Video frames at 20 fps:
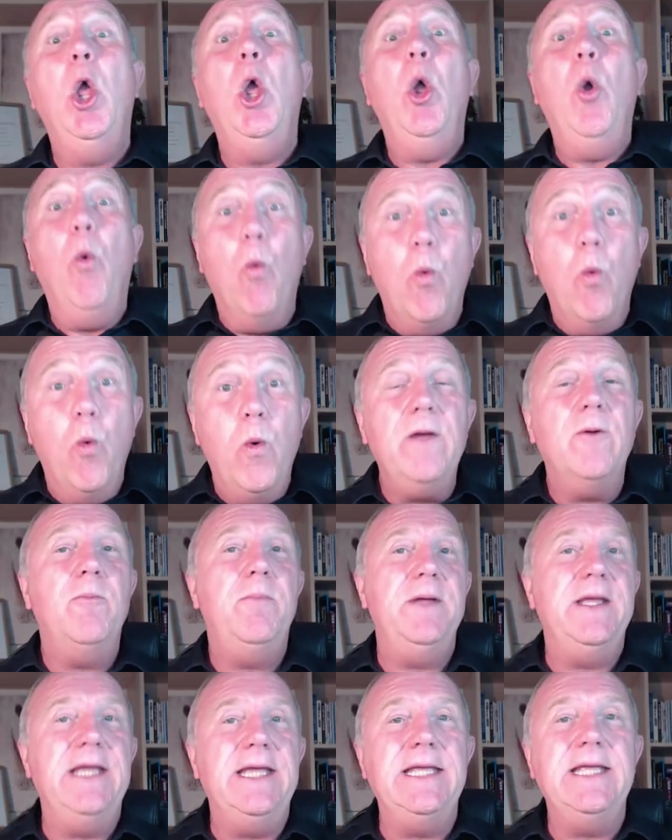will
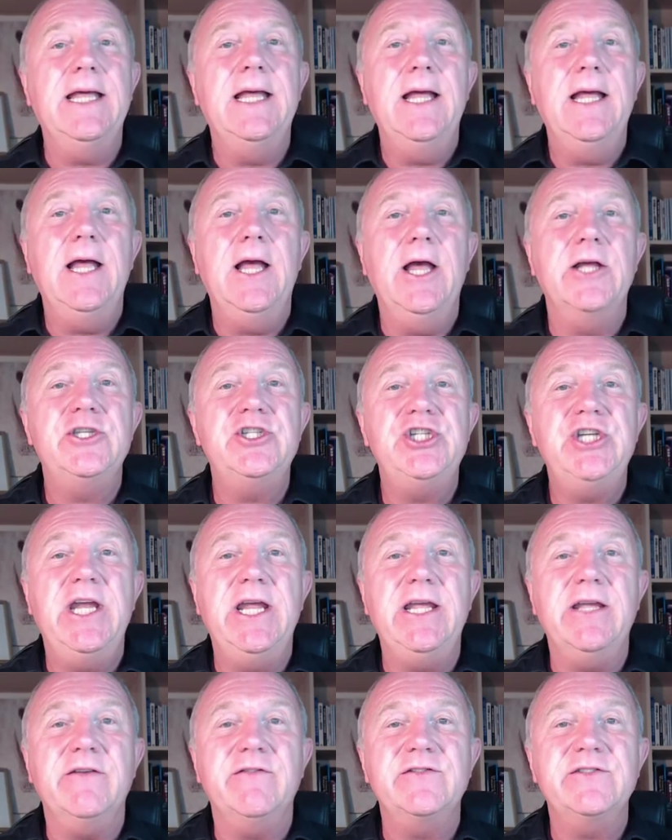be
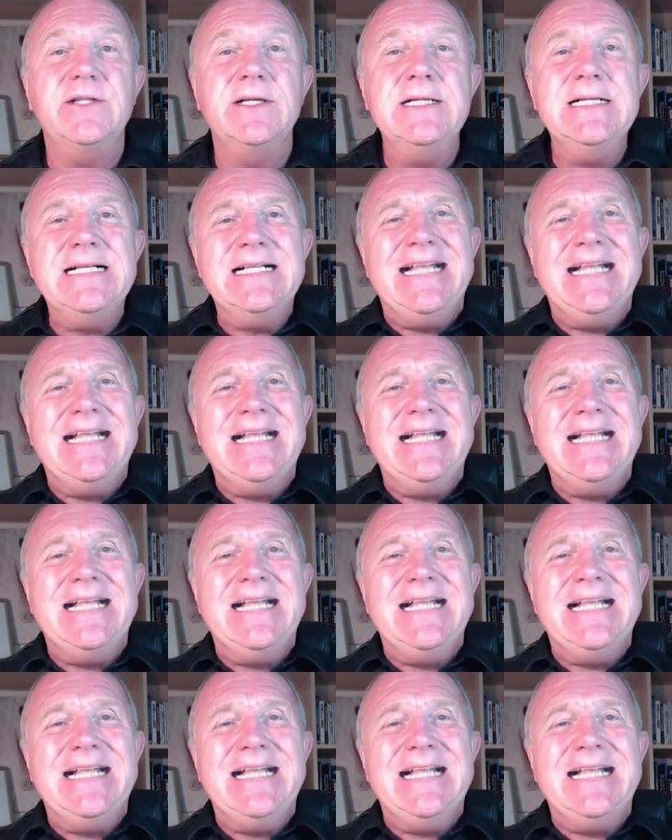achieved.